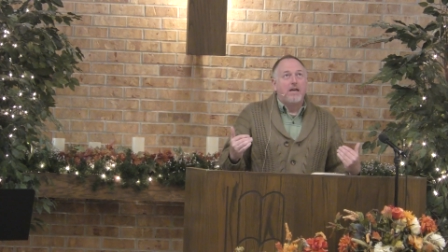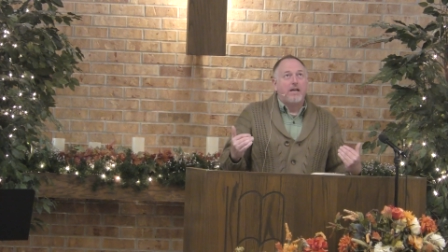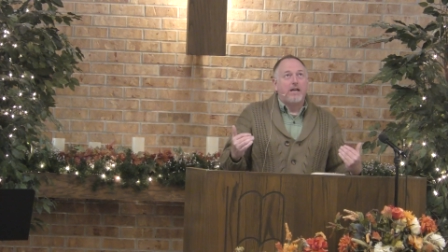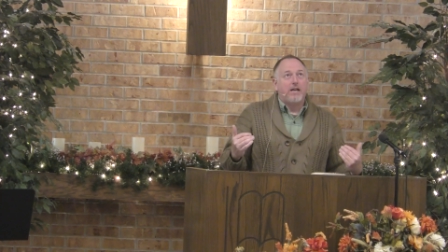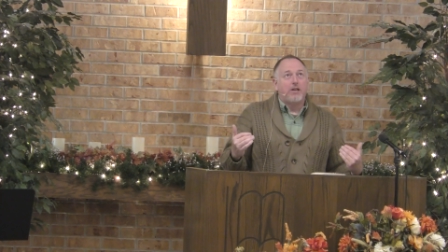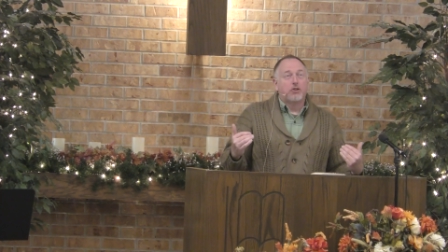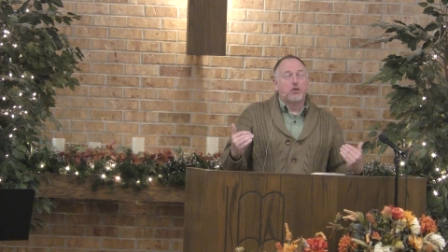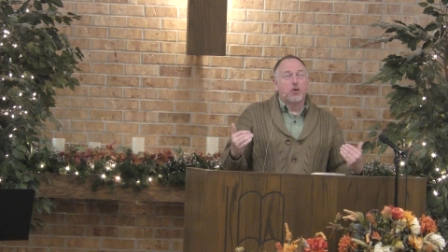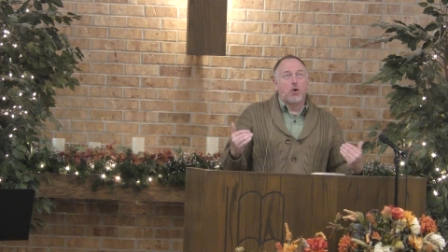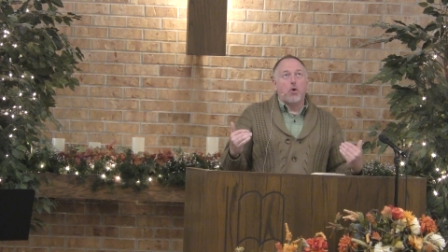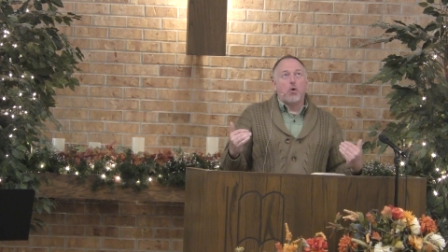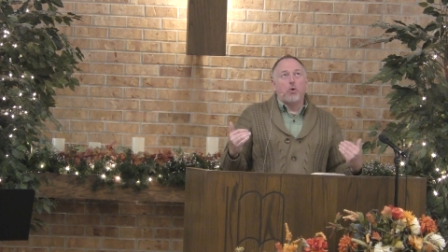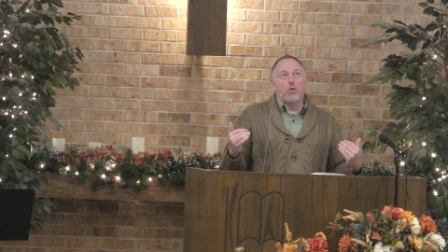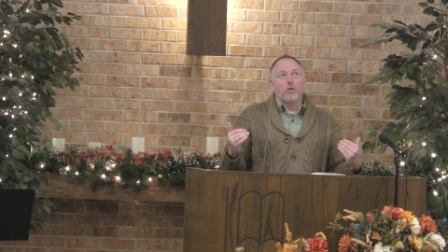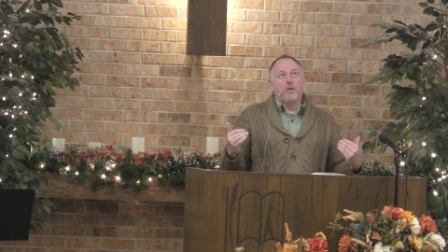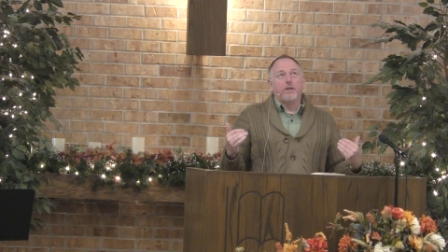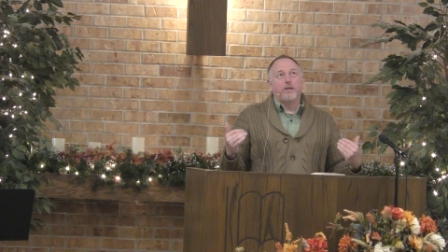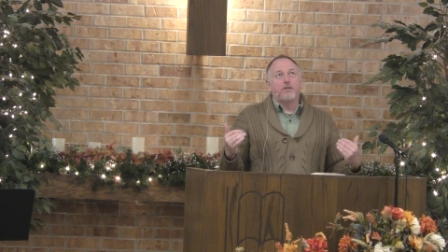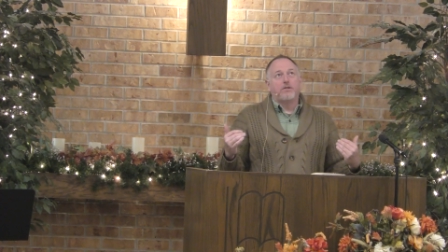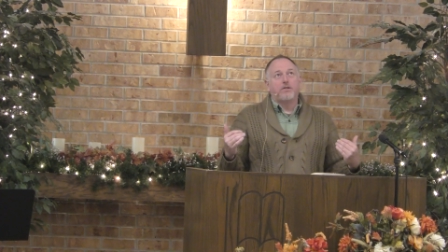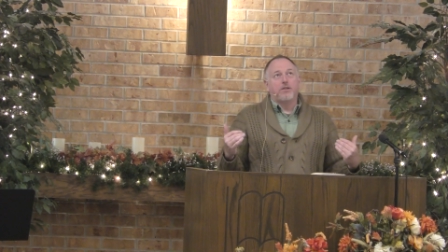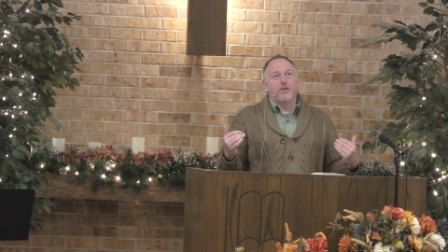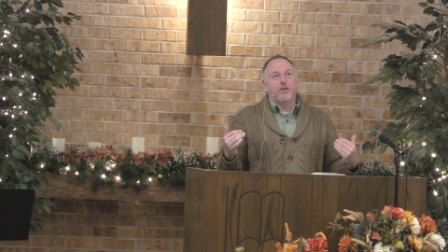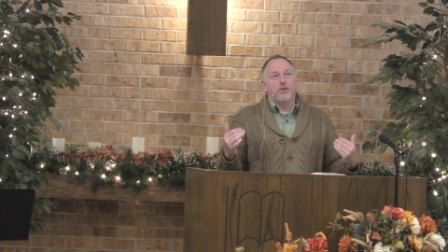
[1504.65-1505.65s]
is
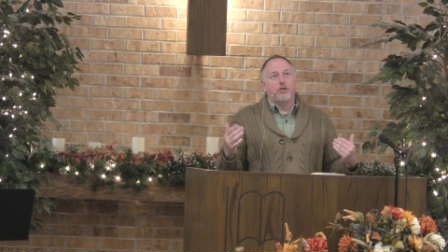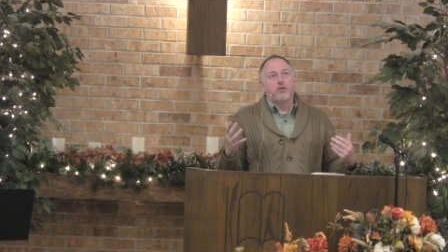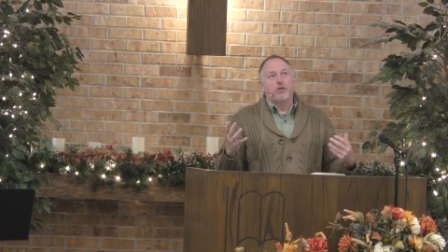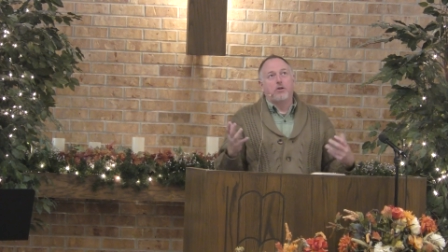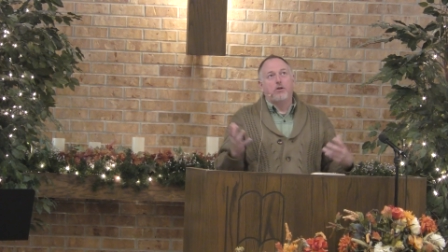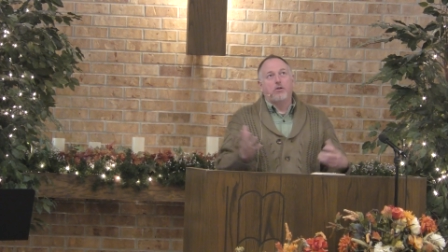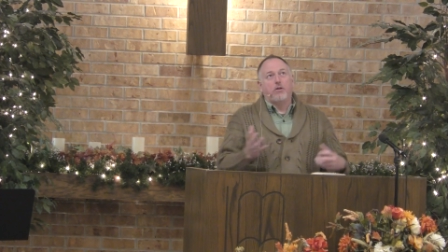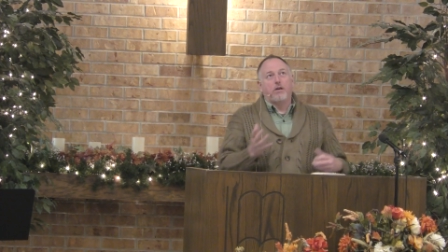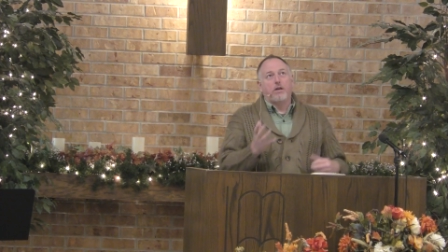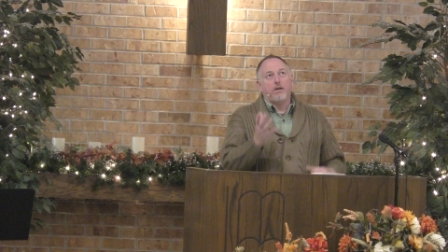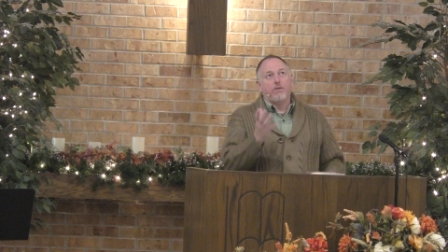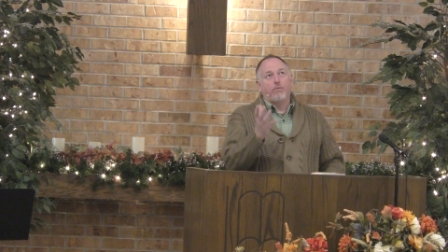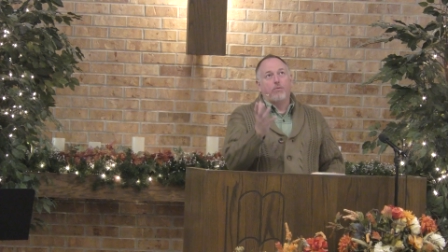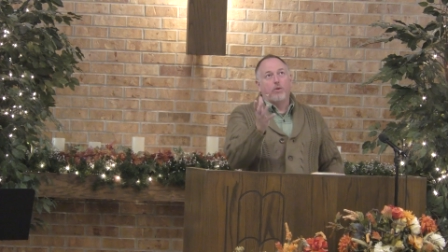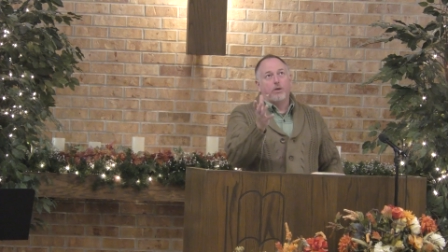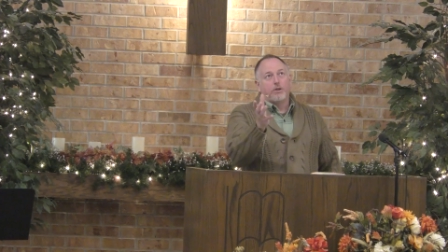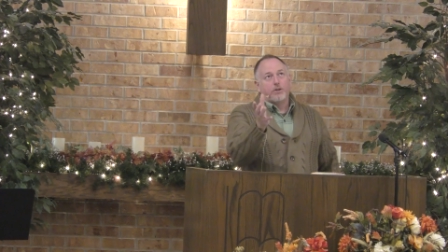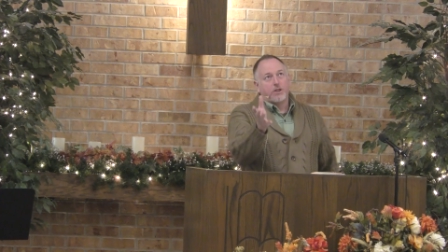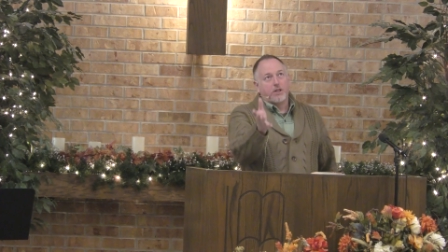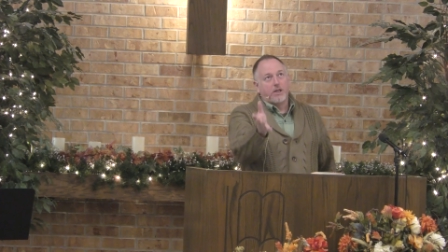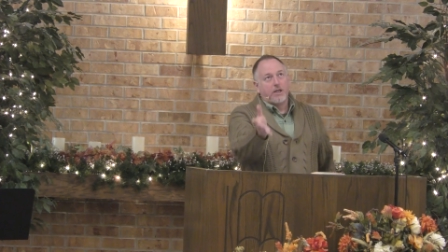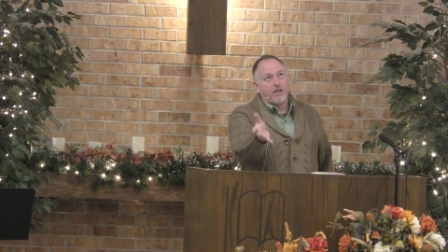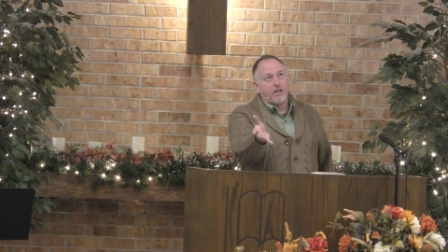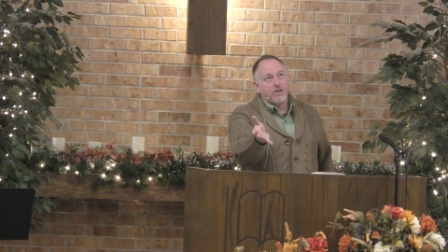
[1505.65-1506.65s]
only to the degree of
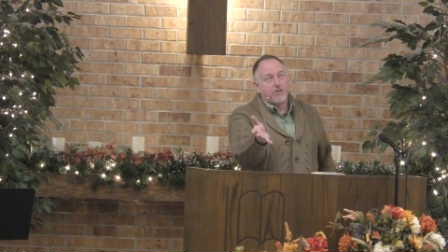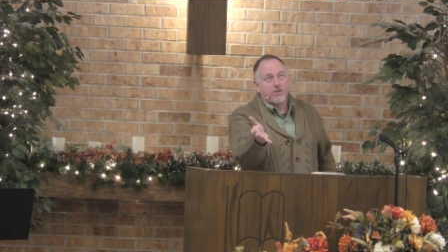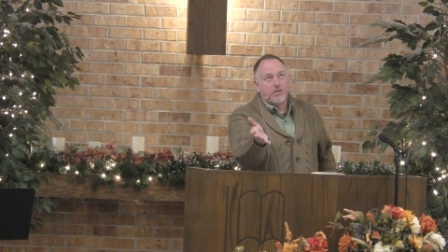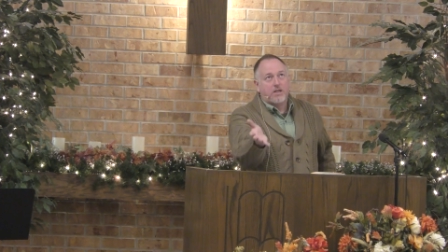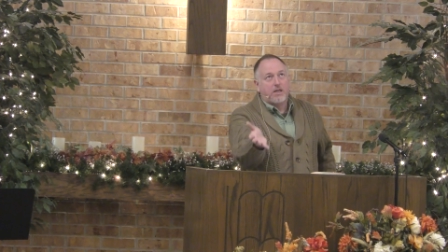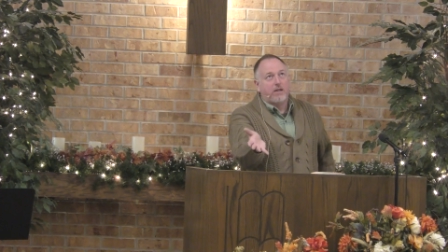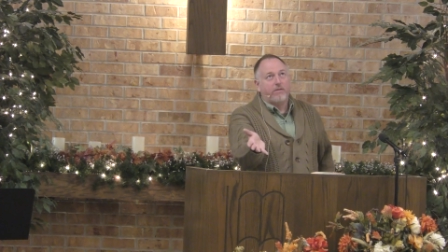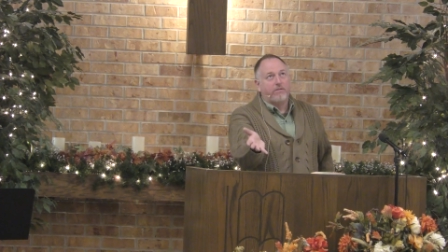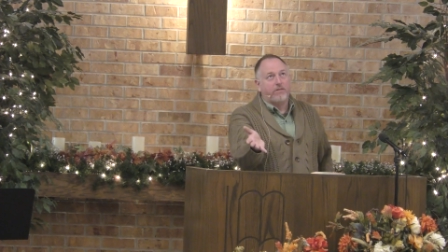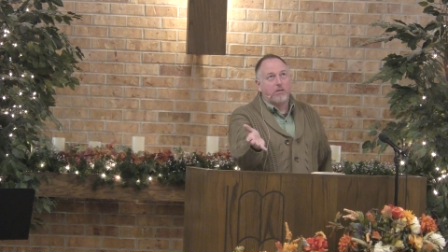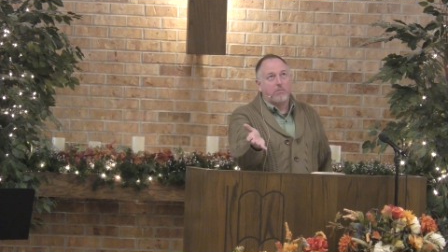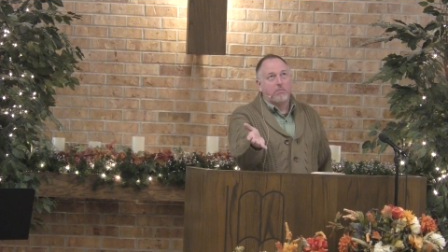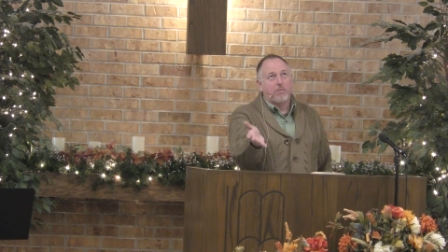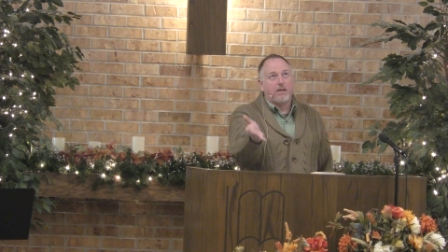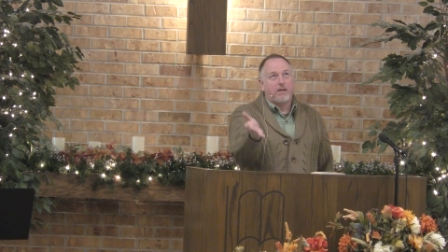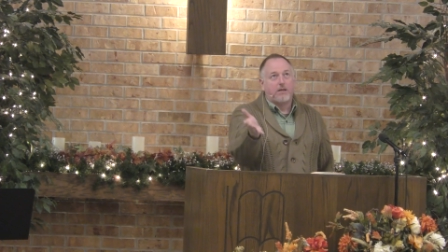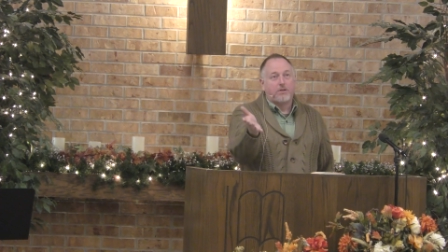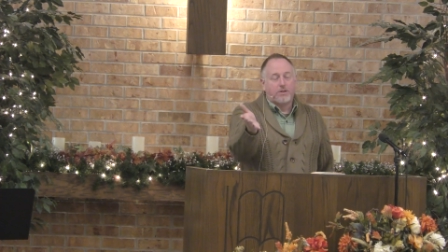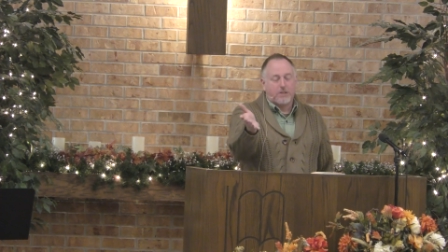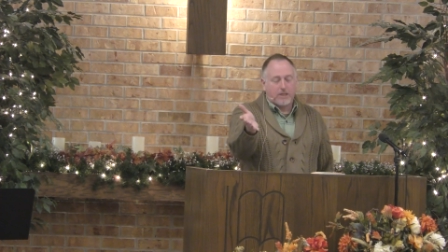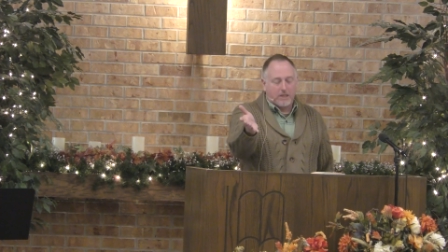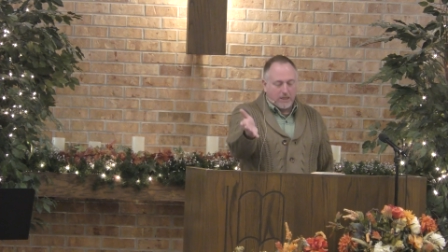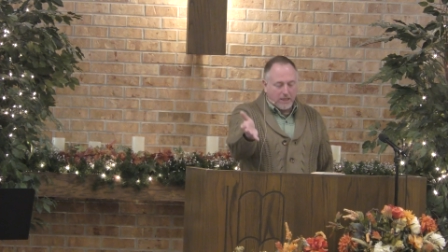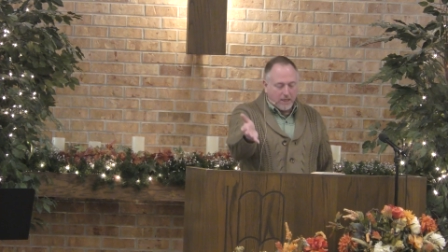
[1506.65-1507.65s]
which He has given me
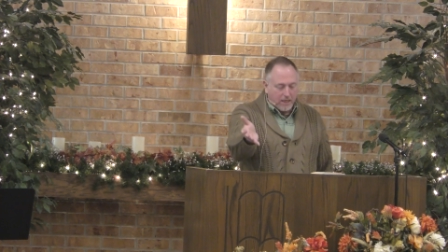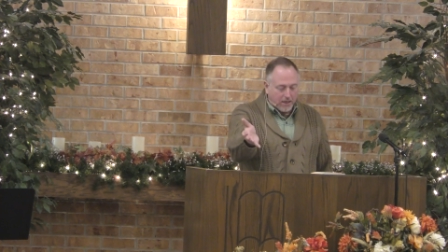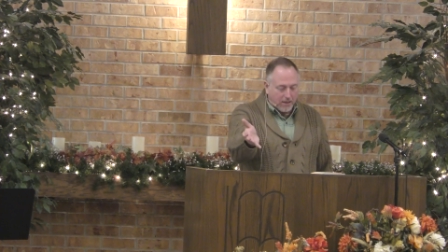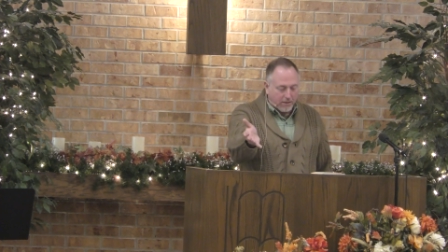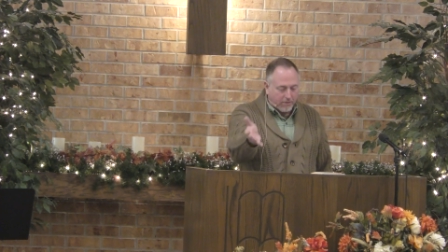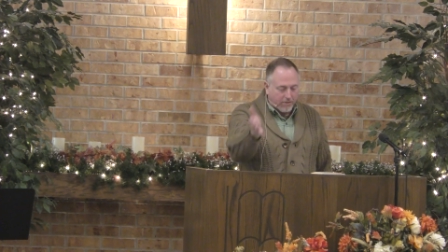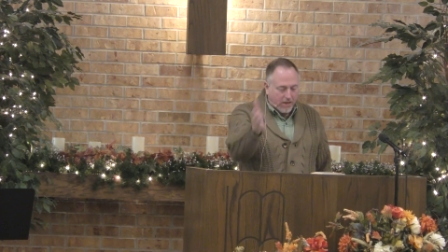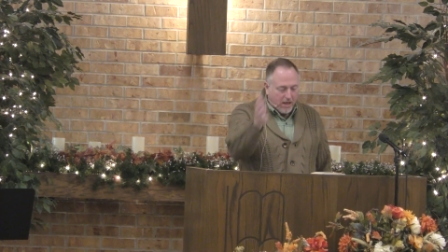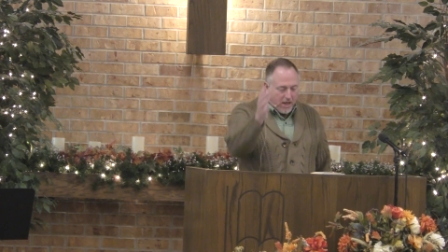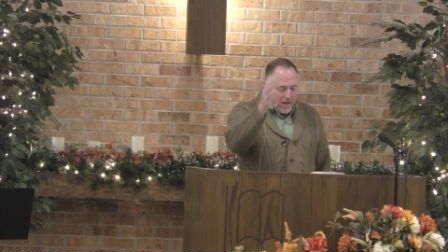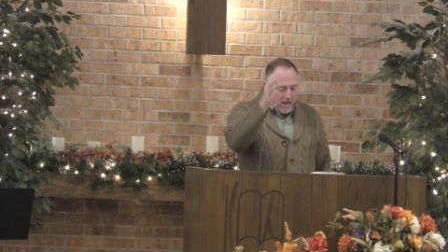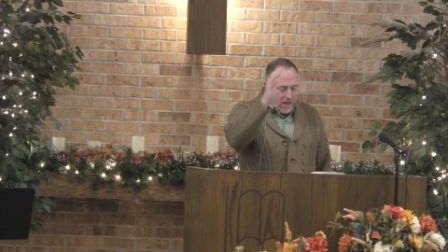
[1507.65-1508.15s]
to give.